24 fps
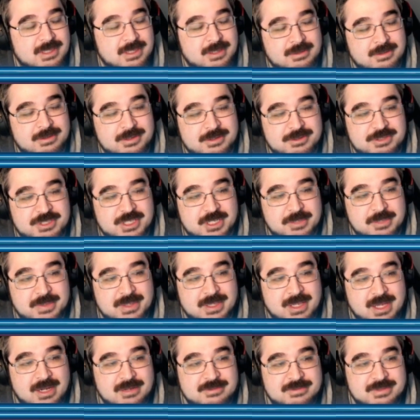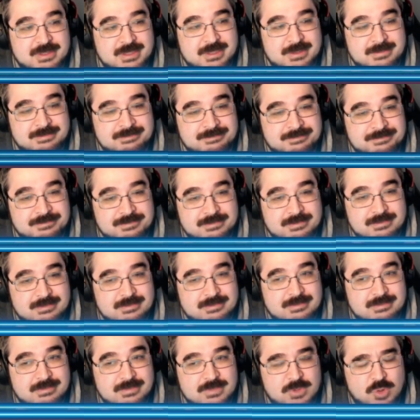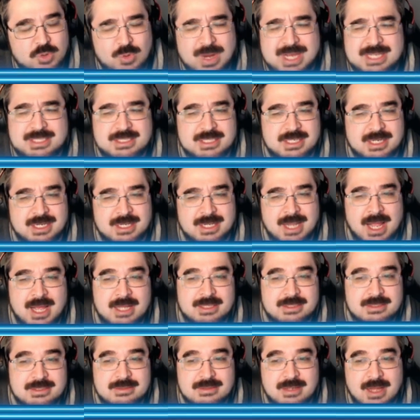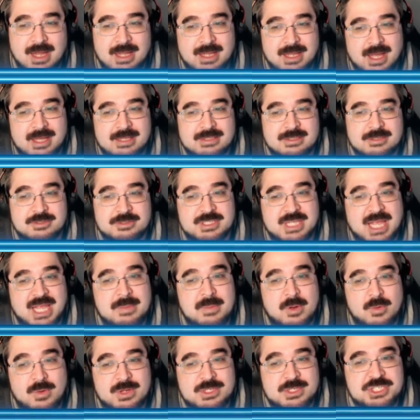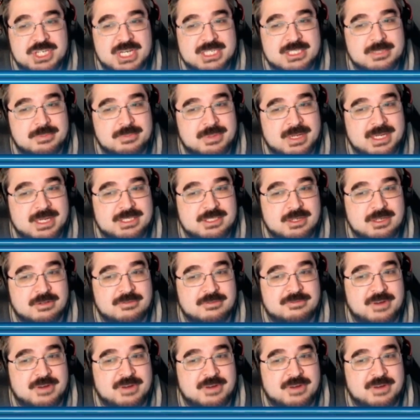You know, there's going to be a lot of ways to connect, I guess. There's a game I want Jack to play. It's called